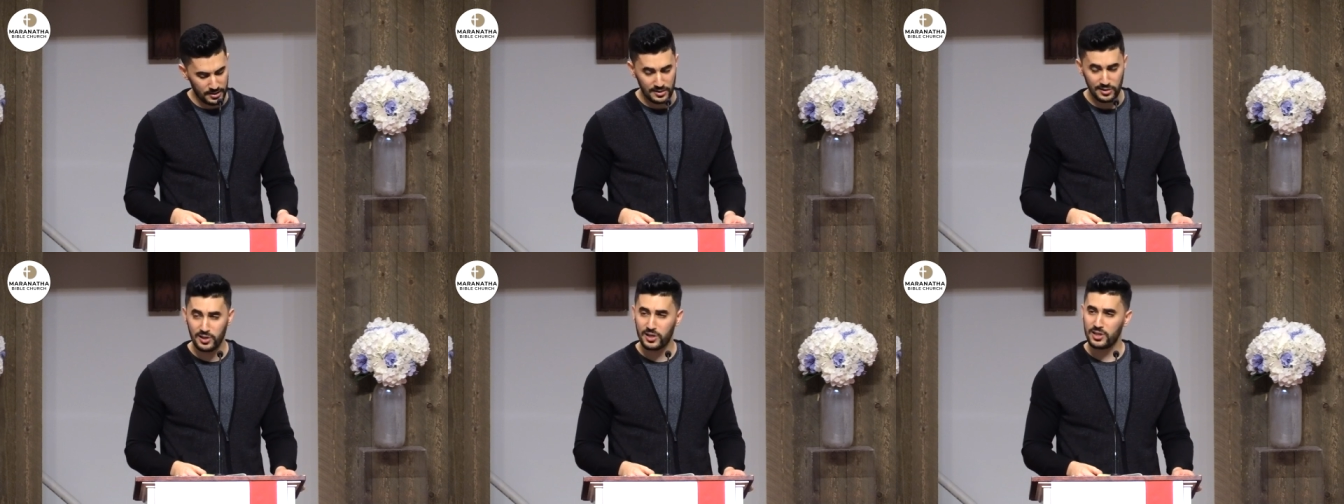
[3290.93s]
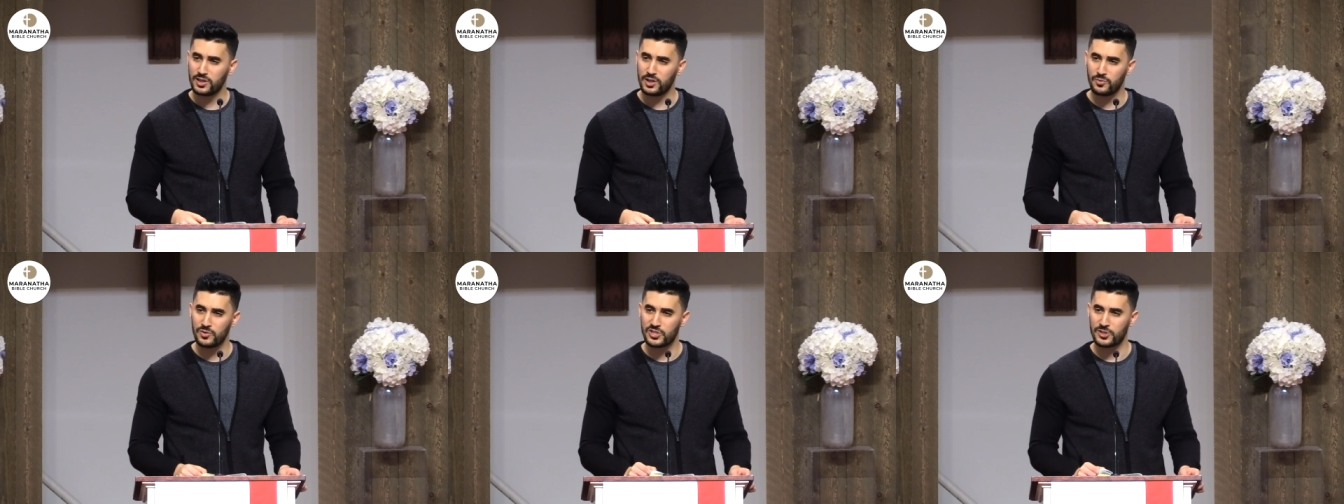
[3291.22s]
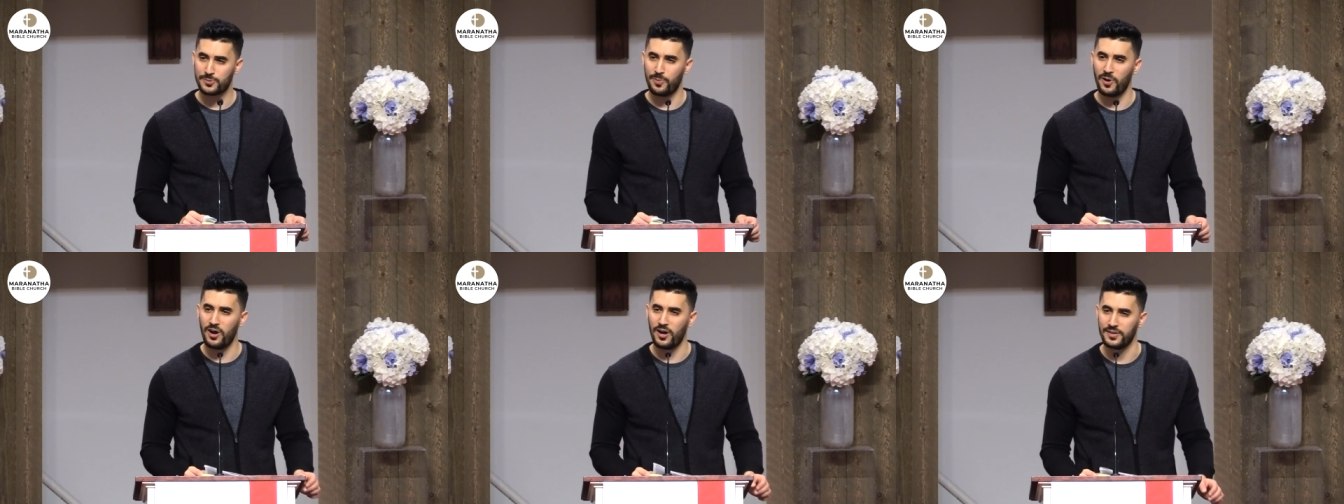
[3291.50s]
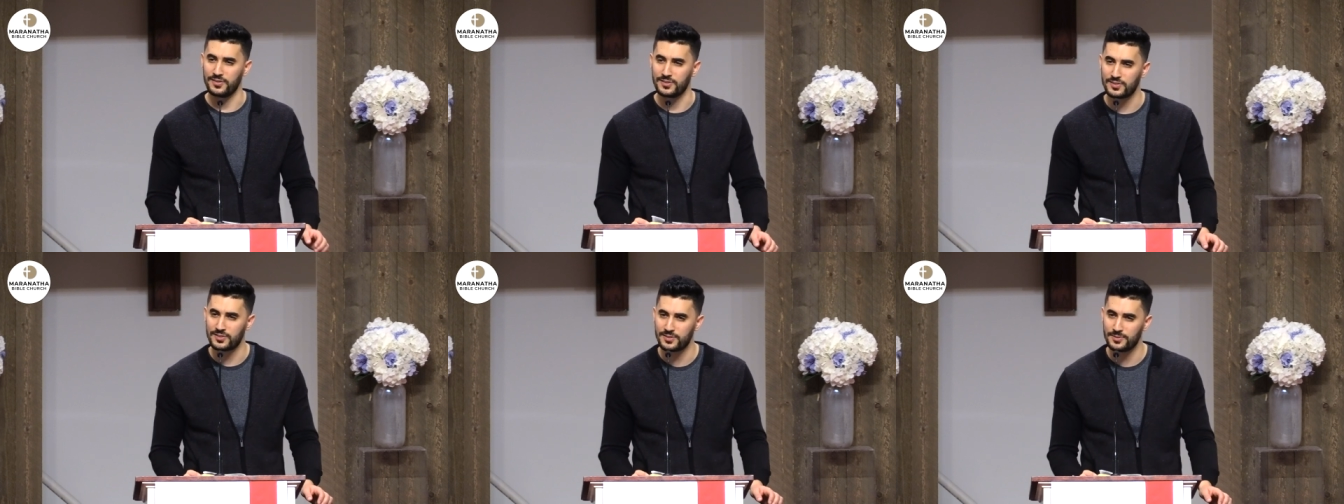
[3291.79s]
look at the
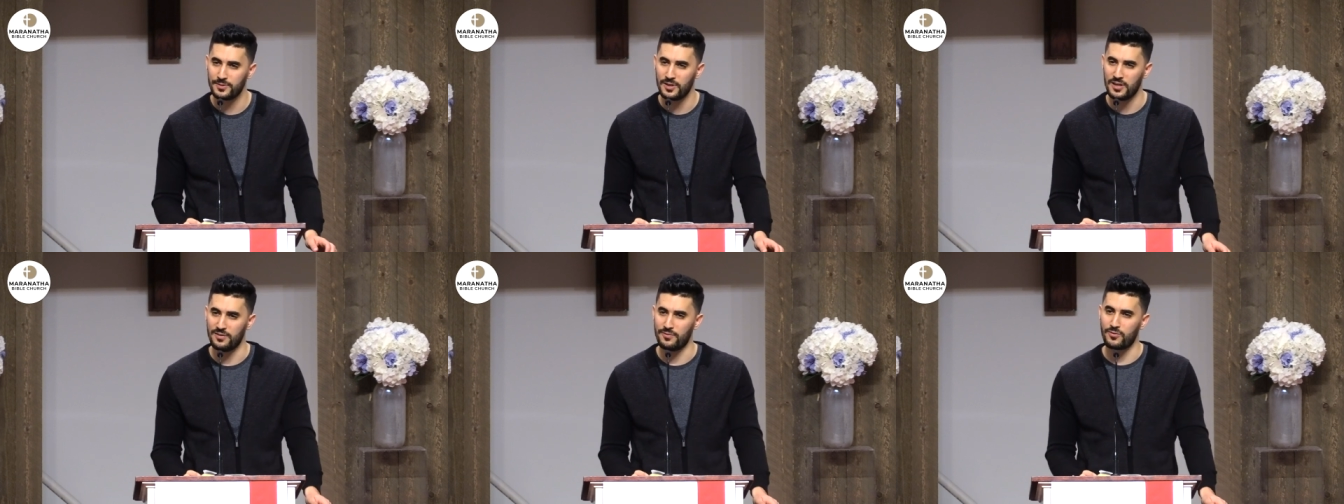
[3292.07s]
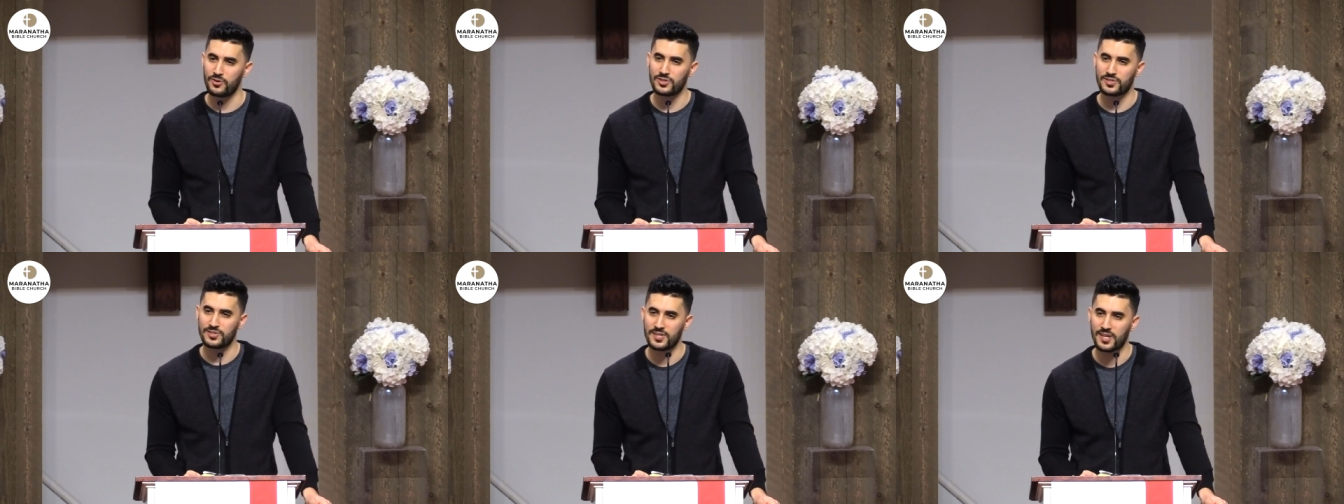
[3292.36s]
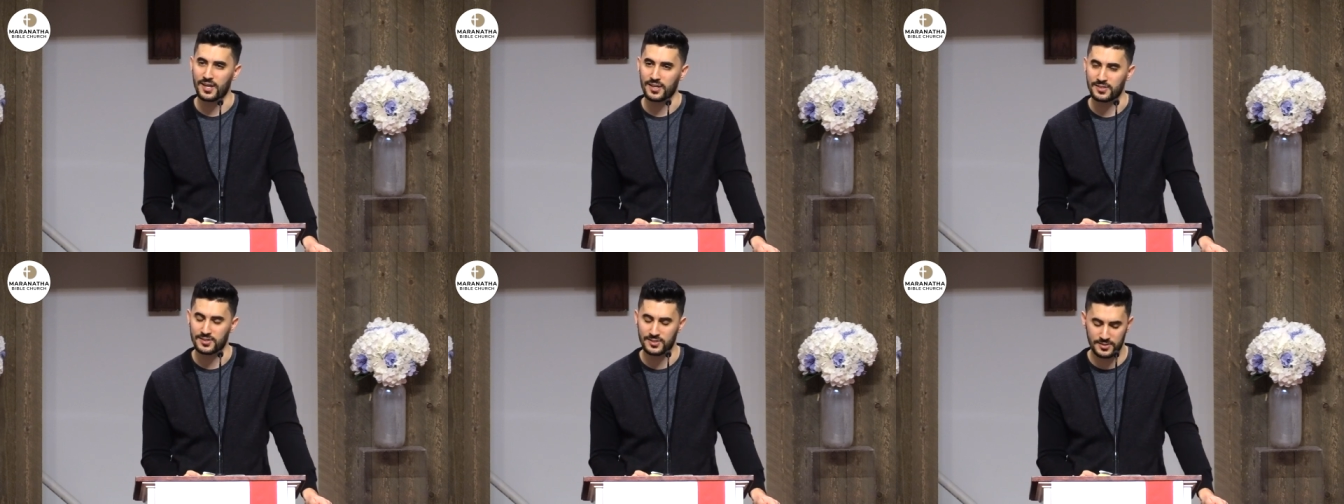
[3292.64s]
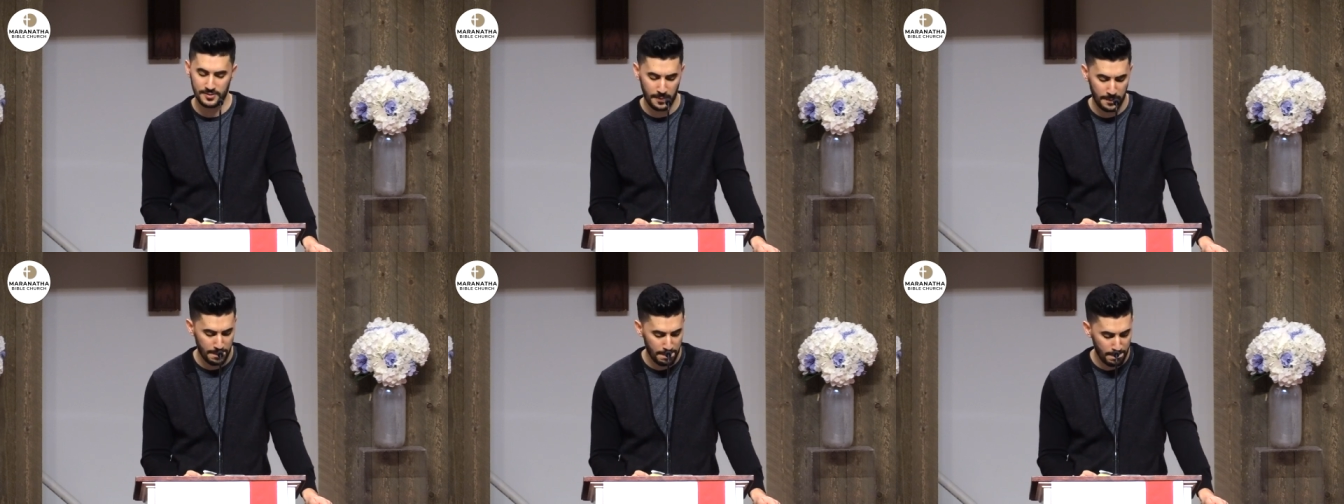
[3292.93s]
response in verse
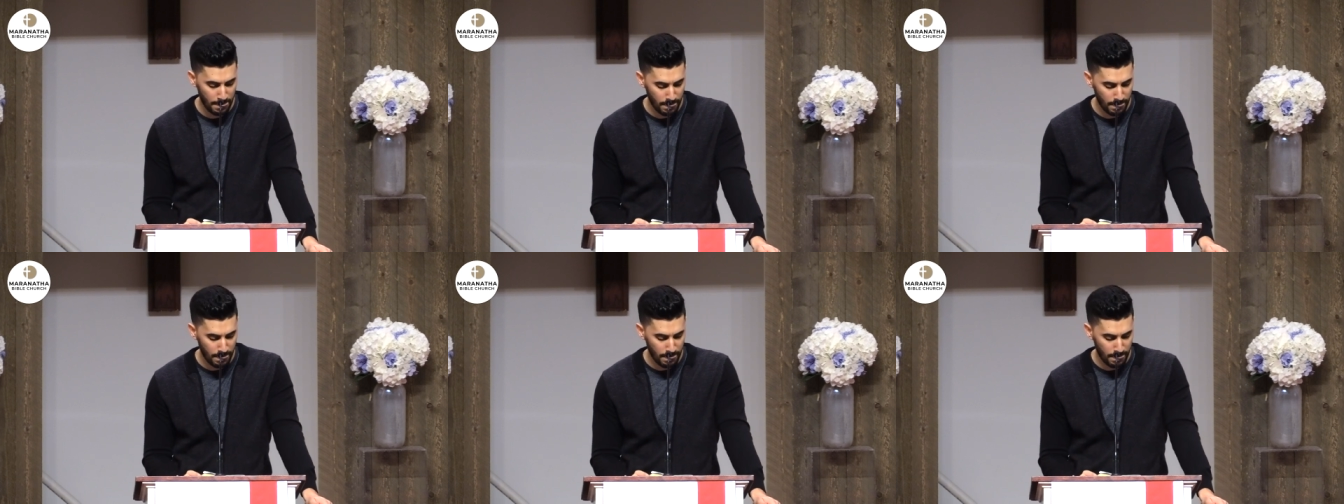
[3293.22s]
6.